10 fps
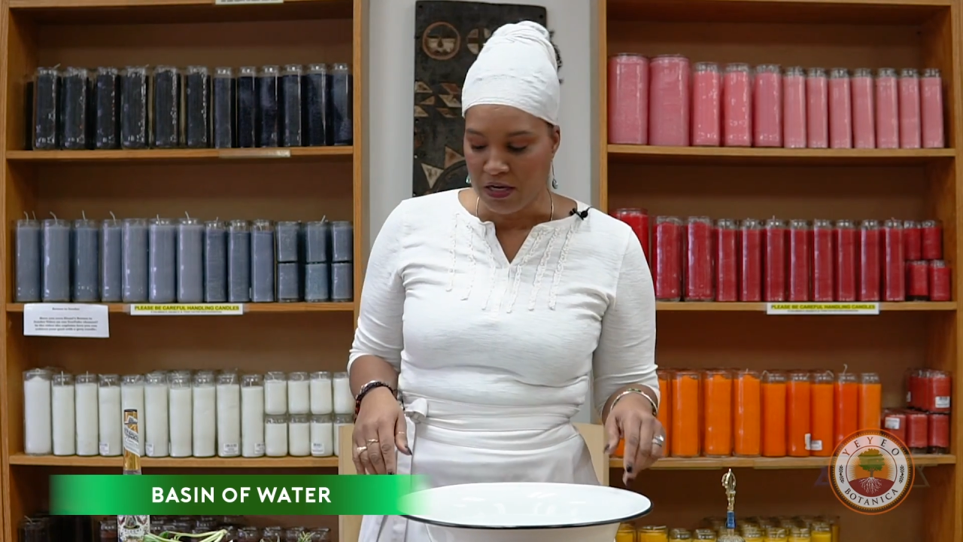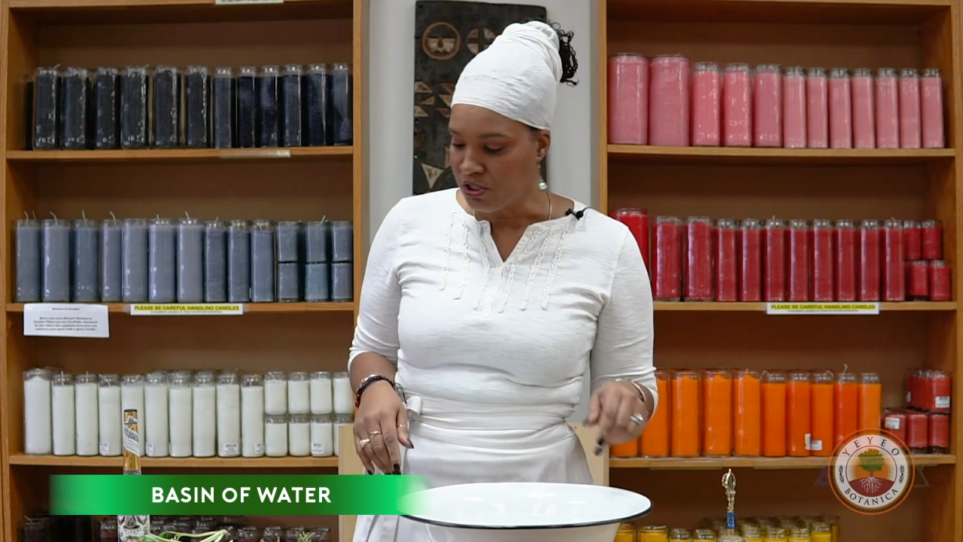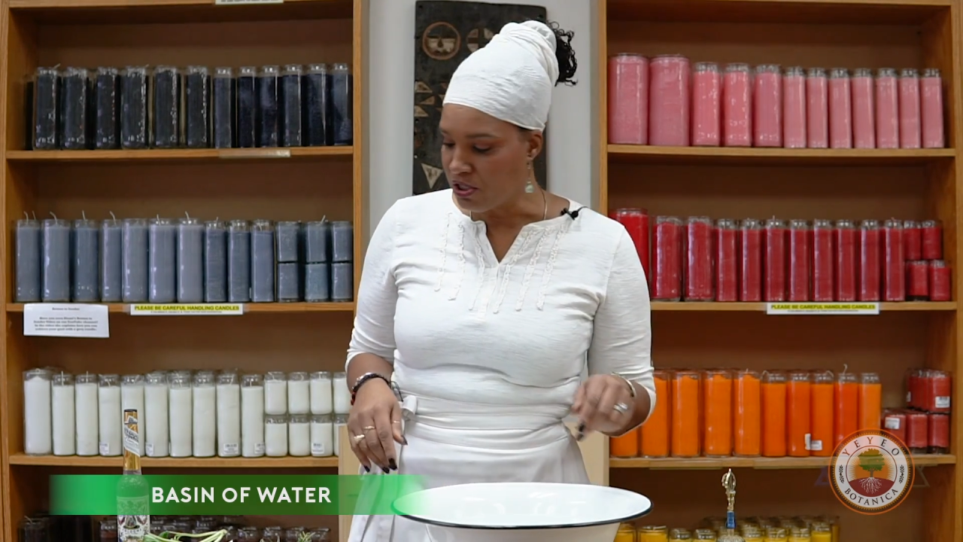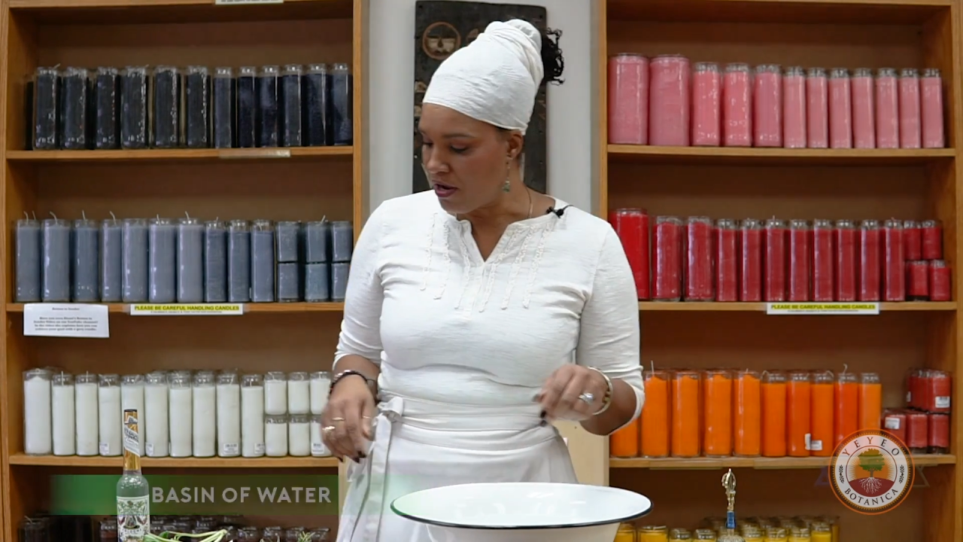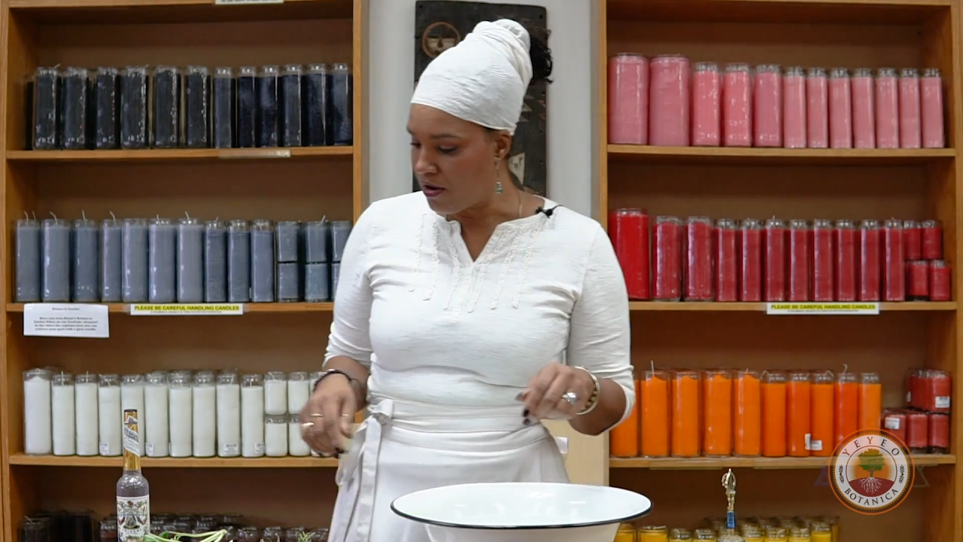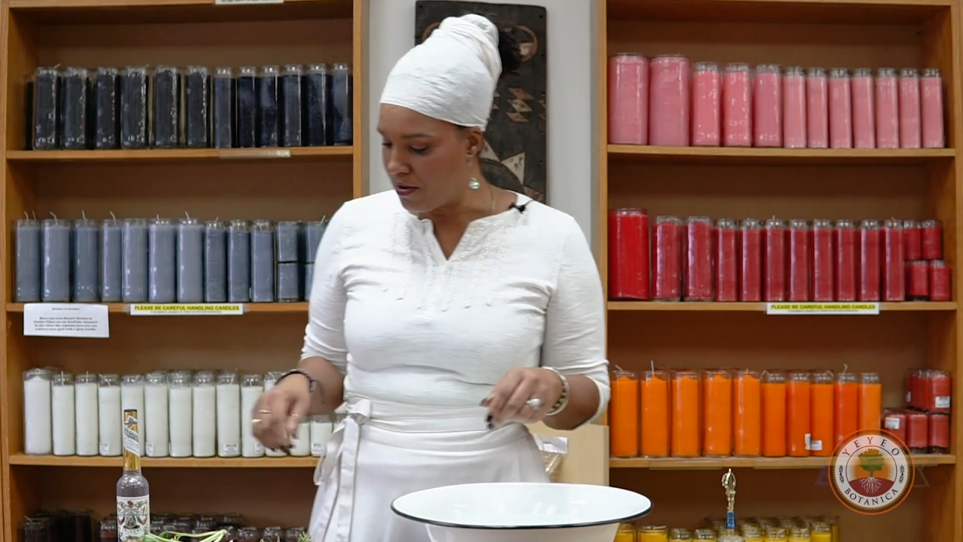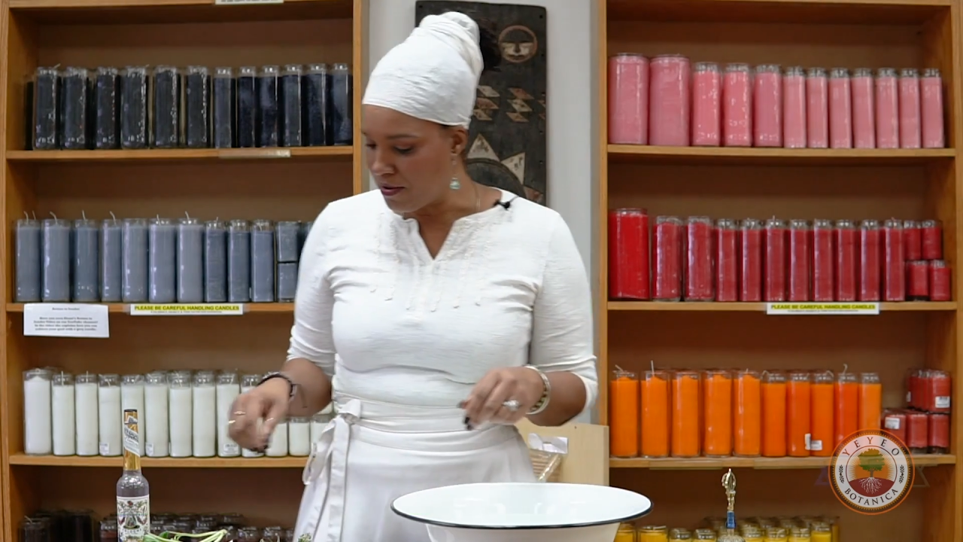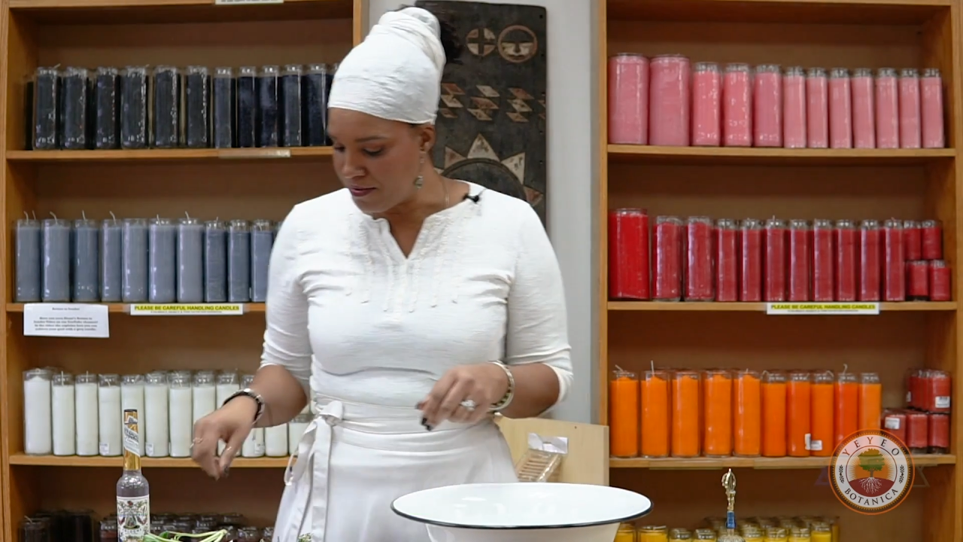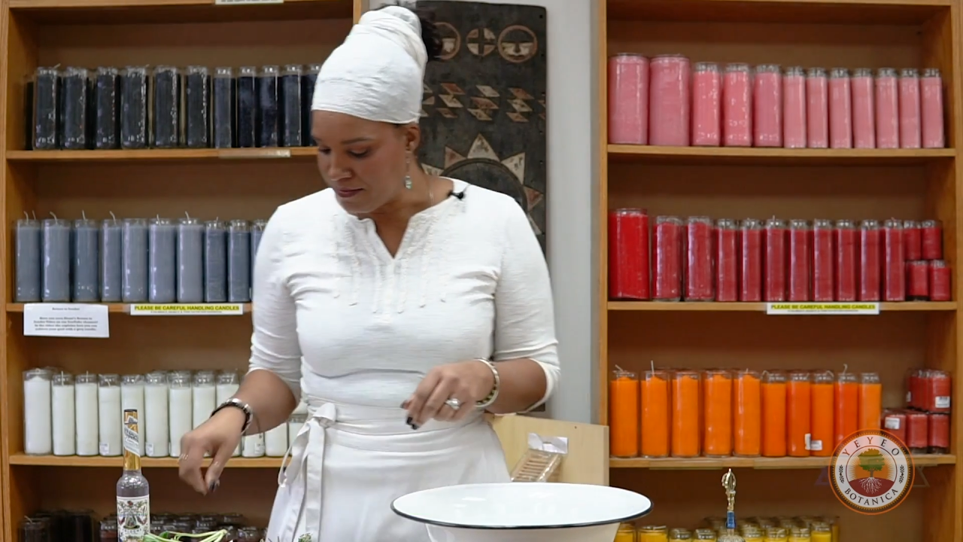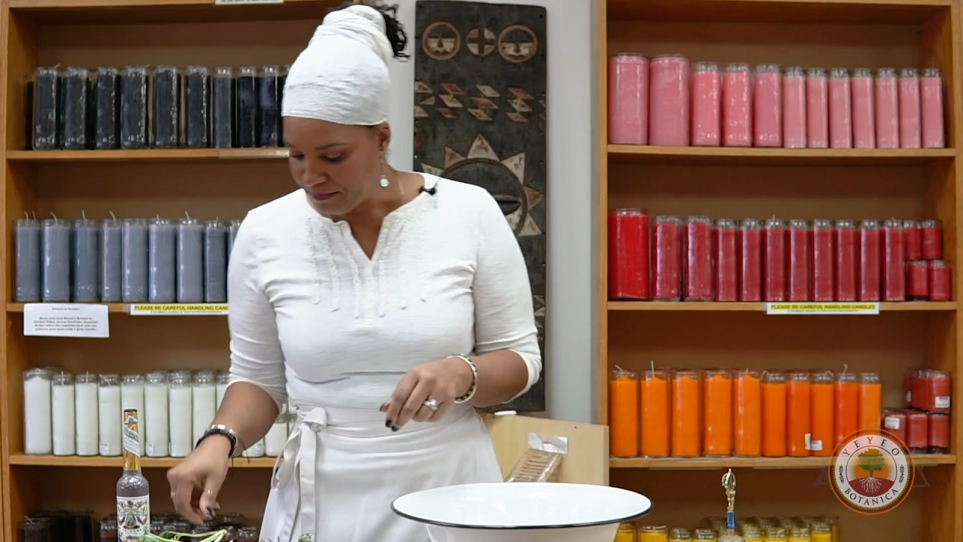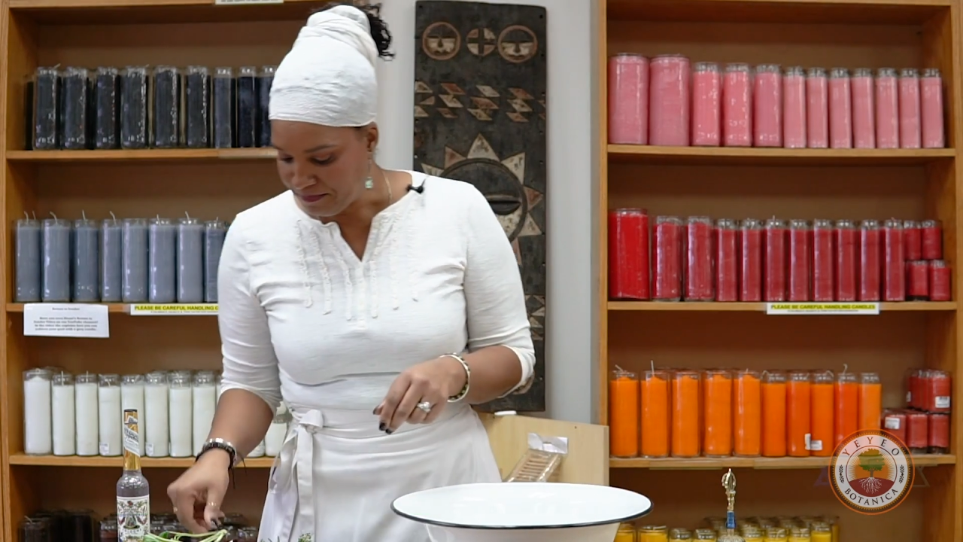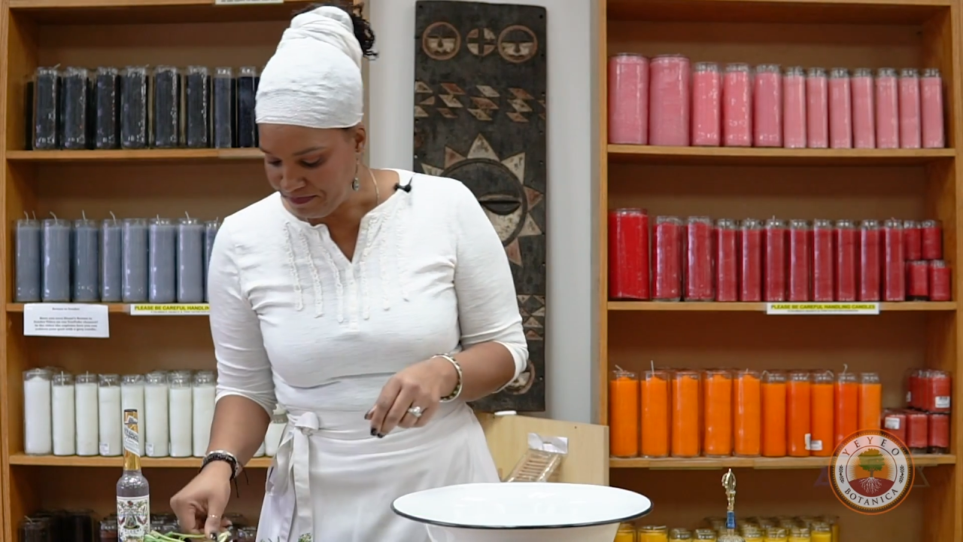So